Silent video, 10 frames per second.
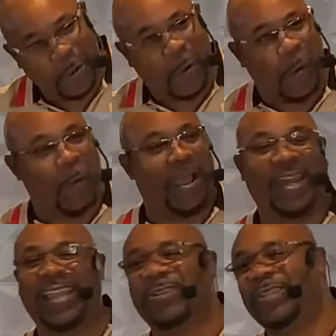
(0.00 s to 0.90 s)
what
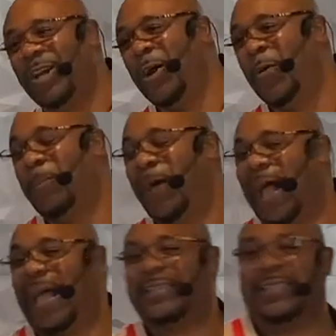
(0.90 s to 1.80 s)
do you do with
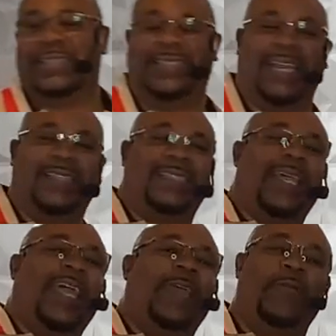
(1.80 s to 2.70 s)
passages that
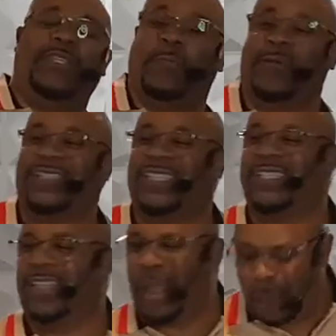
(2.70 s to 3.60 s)
say we're supposed to
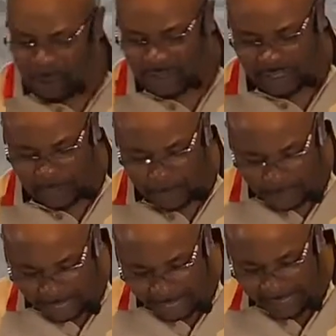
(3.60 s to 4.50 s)
stone somebody